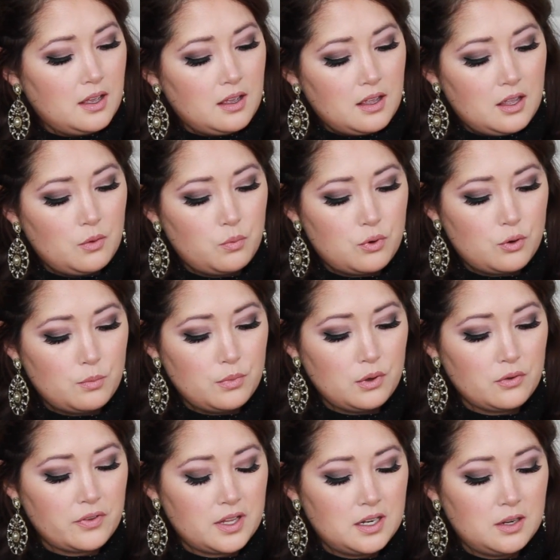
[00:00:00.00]
It won't move.
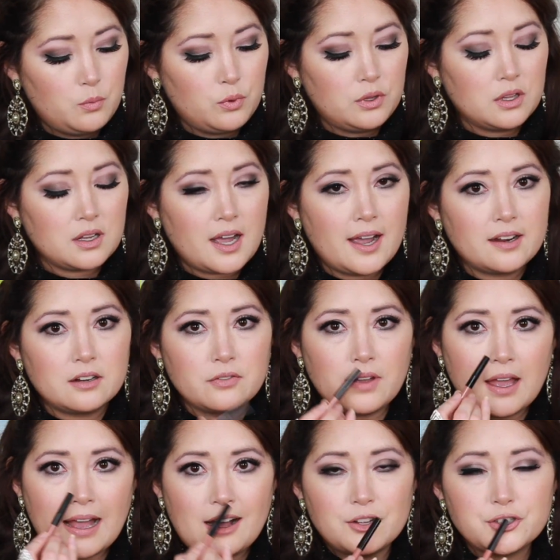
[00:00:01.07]
And it will kind of
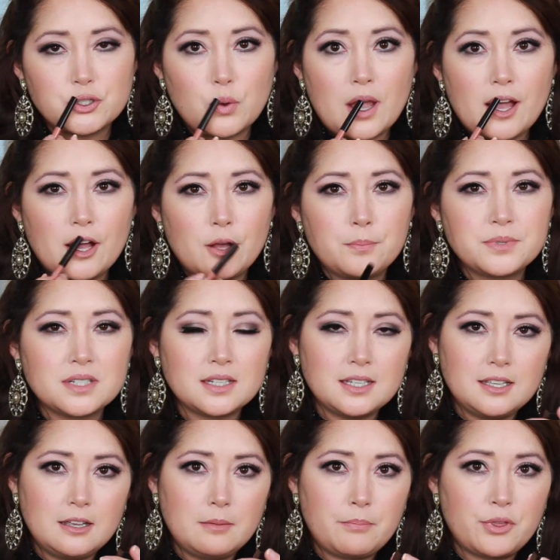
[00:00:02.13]
also help to
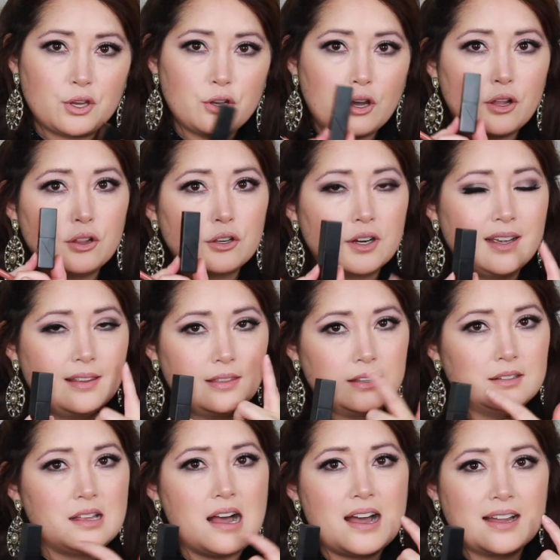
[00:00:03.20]
keep the color in the
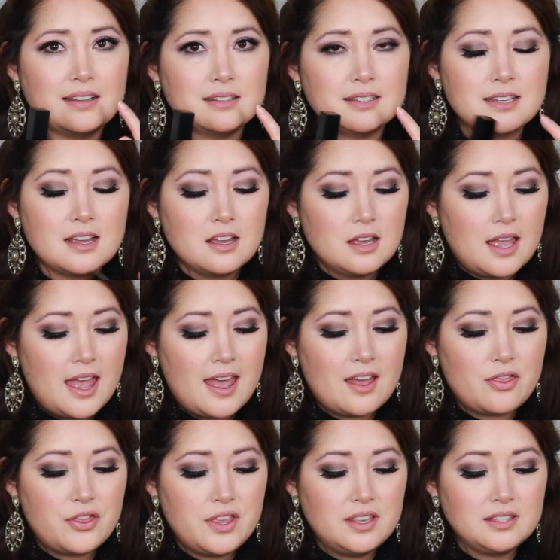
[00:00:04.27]
lines.
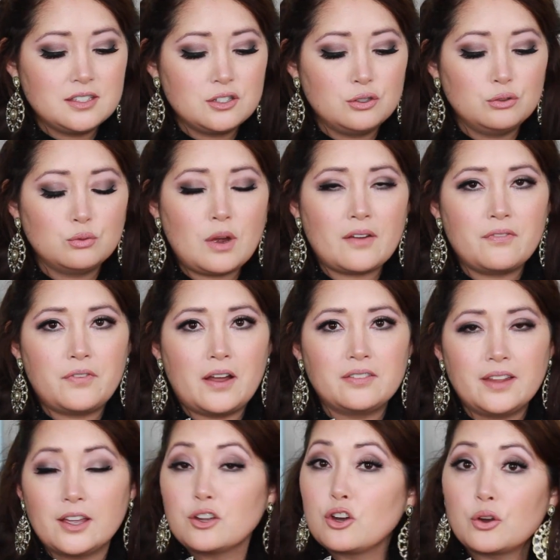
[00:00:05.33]
And these two I felt
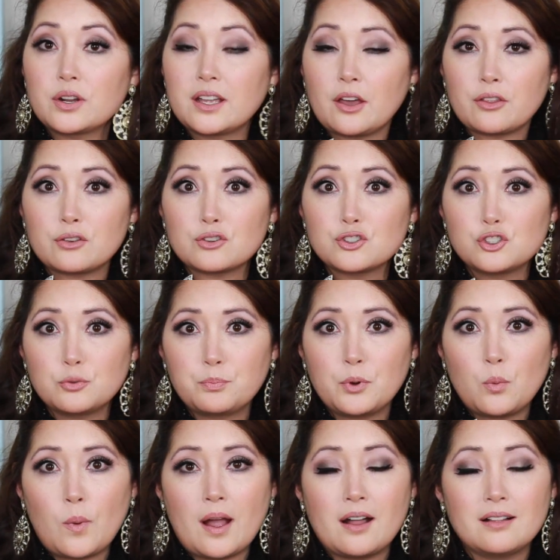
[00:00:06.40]
like go together super
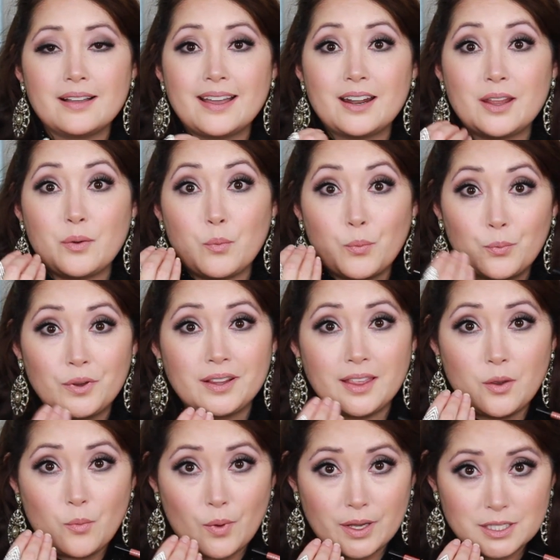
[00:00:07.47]
well. And it really
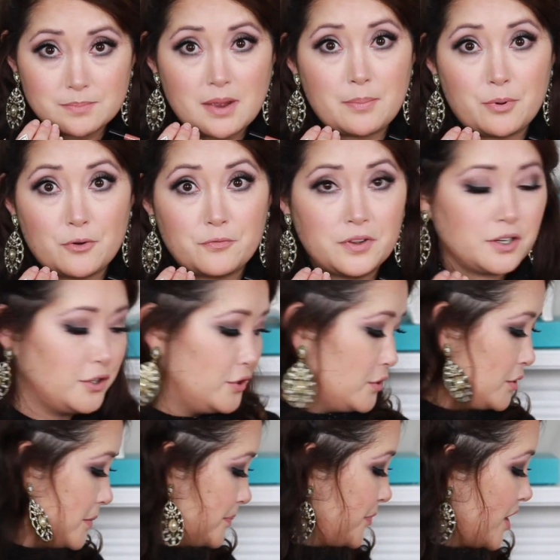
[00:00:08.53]
was my perfect
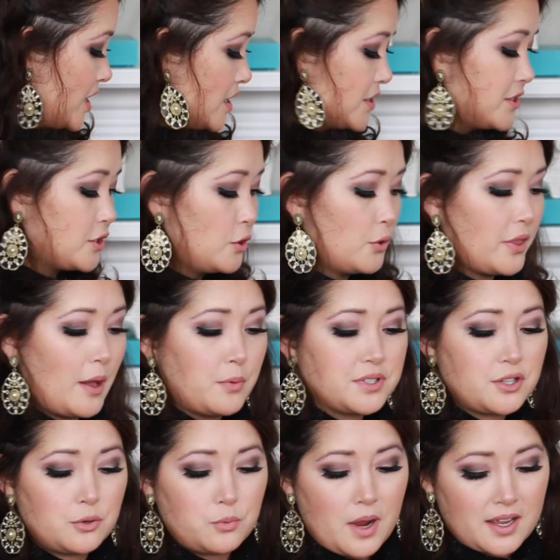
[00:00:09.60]
nude. So that was
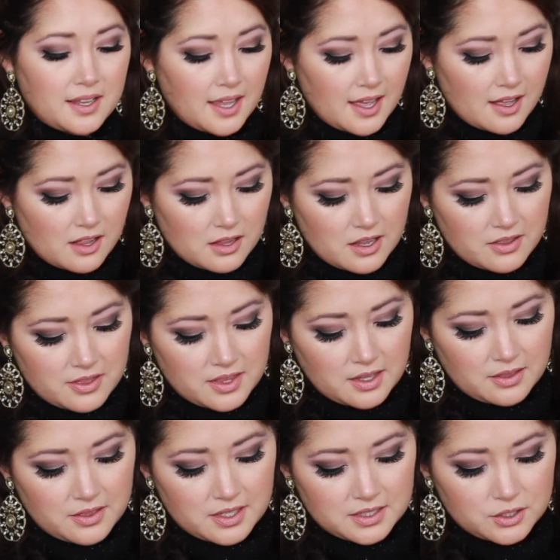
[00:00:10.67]
the Raquel. And
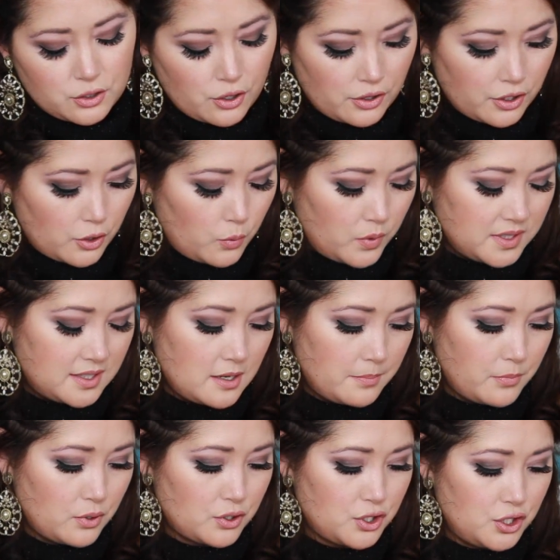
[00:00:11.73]
then this color was
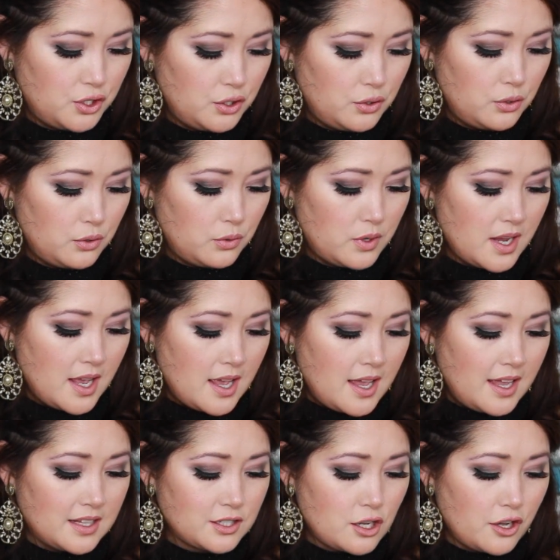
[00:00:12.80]
number 2.
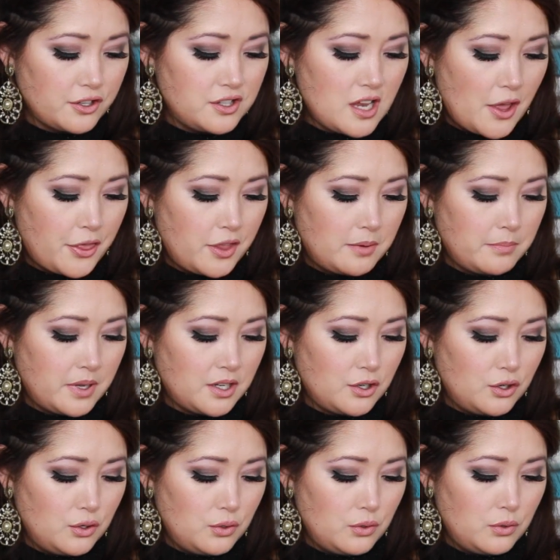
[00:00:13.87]
It's called Nothing But
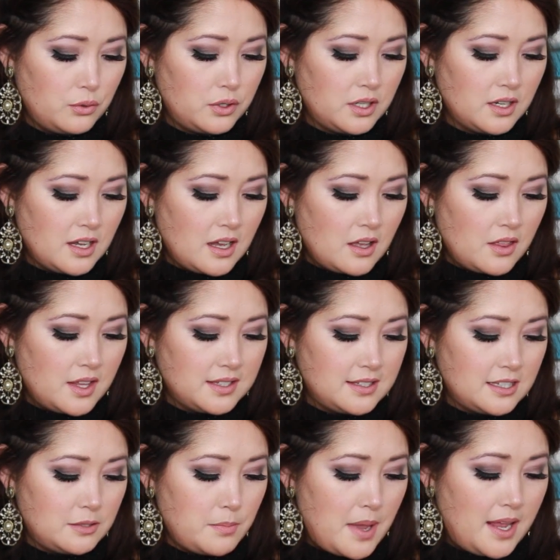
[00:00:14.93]
Nude. This
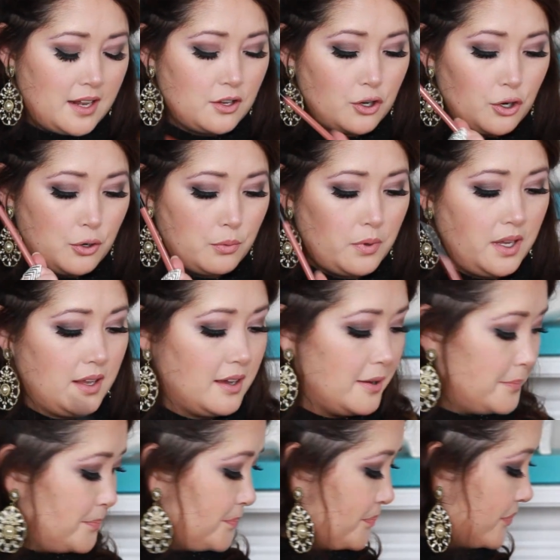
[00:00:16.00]
is made in Korea.